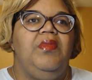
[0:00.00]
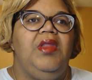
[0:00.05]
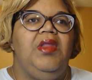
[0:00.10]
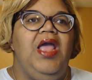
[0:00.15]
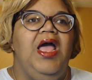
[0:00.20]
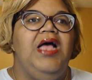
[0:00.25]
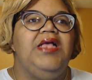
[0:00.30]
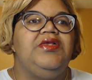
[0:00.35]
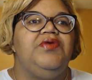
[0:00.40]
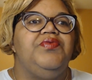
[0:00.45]

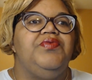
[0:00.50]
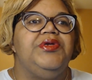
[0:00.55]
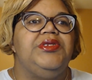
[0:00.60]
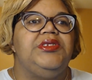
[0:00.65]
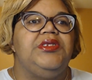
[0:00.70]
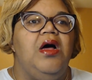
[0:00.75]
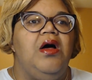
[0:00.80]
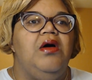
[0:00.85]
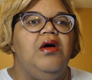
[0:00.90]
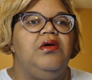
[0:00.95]
as a
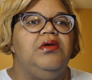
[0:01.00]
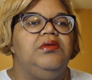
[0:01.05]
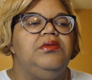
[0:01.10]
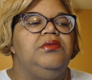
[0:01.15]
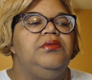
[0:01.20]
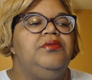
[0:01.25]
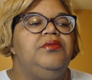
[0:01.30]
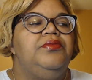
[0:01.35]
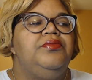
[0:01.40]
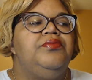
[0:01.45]
result,
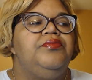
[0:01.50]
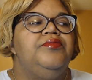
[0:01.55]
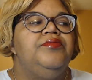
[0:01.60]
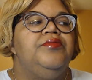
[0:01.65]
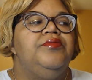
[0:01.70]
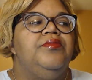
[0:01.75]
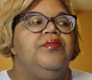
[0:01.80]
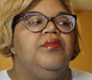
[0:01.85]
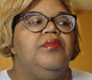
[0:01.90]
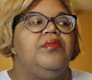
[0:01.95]

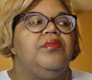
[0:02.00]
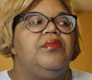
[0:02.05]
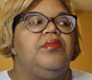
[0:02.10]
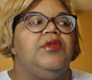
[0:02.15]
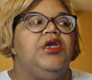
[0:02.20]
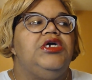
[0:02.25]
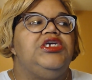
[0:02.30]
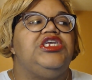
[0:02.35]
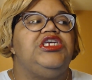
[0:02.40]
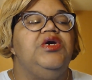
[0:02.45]

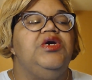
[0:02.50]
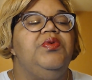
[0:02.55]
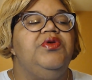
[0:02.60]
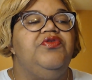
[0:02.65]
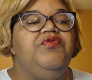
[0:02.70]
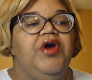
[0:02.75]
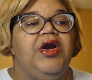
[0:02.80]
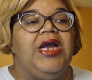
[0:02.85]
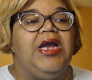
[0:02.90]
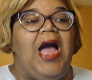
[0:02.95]
she was
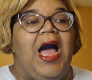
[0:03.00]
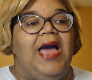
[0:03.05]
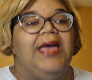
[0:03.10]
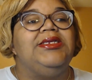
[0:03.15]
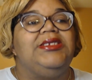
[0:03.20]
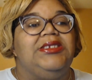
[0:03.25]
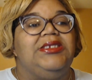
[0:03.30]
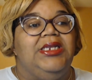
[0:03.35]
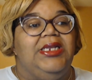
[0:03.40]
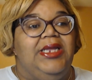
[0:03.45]
very
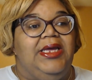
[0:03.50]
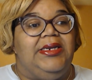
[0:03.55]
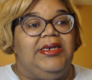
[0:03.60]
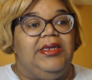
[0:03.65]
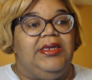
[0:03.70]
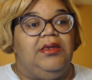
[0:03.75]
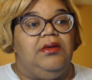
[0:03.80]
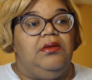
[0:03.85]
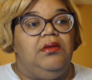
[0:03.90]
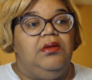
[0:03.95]

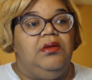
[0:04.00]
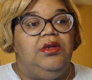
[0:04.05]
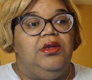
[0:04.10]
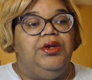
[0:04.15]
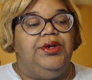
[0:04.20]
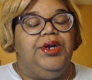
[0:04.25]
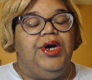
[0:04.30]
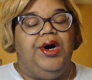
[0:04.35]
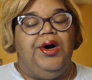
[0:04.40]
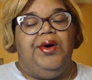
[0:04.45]
isolated. You
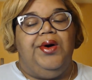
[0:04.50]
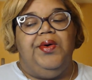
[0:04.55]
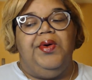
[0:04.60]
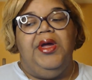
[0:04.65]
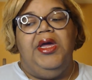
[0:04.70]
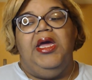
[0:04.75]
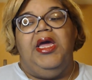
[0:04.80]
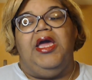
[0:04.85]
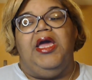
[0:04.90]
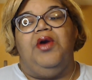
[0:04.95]
know,
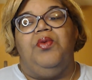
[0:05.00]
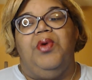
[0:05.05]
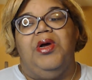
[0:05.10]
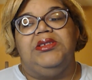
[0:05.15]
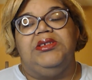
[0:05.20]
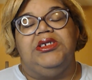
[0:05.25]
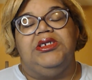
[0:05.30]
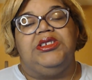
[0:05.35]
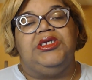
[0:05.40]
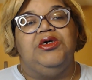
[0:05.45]
it
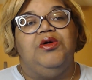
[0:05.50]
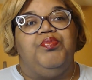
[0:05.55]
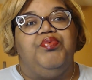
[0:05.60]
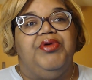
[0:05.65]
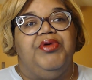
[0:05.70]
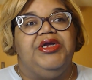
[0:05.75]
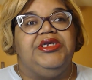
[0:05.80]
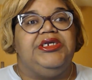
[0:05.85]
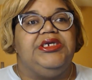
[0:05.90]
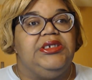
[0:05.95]
wasn't until
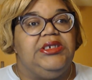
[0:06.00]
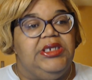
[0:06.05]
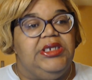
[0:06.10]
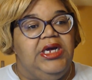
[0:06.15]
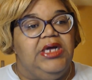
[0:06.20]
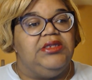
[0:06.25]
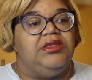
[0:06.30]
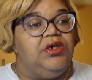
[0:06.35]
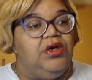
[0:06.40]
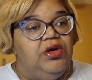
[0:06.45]
Bridget, the
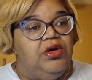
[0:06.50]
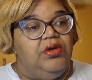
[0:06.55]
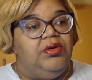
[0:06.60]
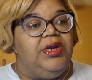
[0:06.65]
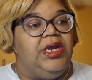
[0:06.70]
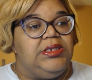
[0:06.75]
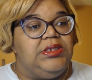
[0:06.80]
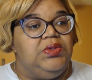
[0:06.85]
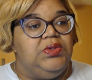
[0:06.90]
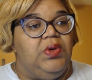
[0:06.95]
other girl
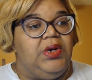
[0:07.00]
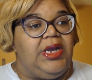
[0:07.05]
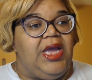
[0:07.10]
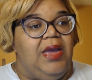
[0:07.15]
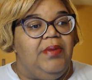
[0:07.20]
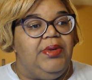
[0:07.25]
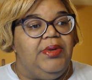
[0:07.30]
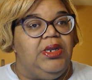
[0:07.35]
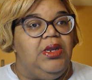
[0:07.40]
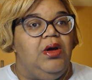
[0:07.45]
next door,
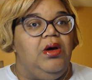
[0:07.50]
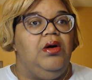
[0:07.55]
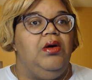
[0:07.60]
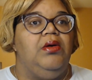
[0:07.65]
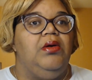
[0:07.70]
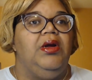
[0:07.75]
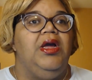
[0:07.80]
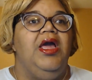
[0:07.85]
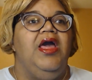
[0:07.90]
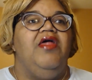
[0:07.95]
came
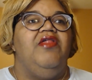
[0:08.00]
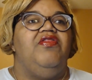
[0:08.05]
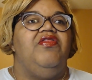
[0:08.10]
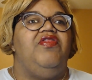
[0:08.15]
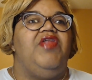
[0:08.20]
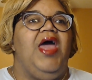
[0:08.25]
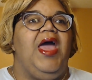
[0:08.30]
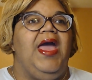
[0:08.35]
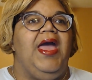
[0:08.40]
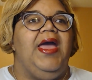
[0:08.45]
along
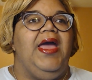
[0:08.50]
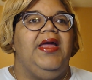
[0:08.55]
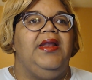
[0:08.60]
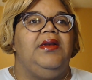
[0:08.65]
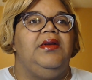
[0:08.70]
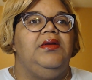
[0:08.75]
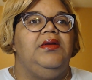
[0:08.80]
that